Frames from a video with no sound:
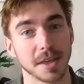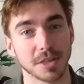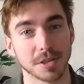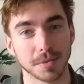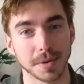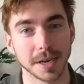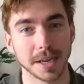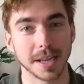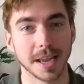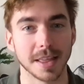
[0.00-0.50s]

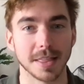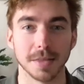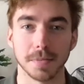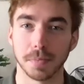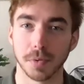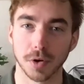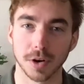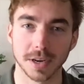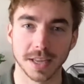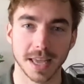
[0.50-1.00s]
3 and the
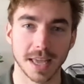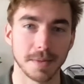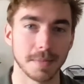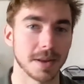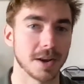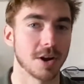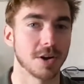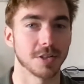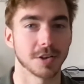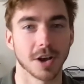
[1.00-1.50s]
board game and
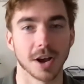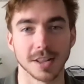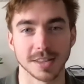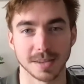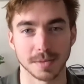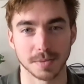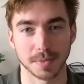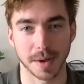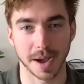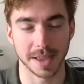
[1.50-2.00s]
all the
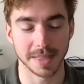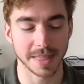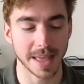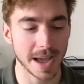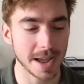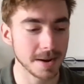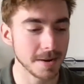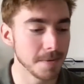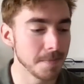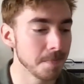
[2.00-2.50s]
concepts behind
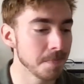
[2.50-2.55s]
that.